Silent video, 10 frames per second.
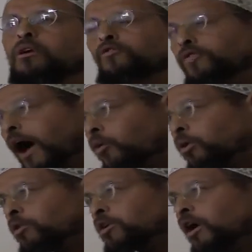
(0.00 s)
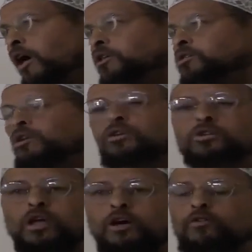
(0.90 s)
If that were the case,
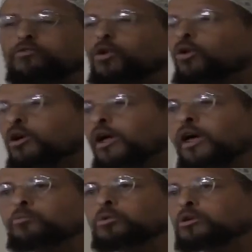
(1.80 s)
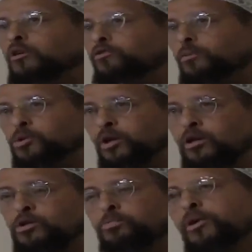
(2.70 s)
instead of the Quran, we give them
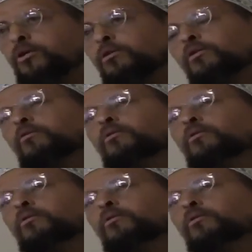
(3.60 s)
Shakespeare.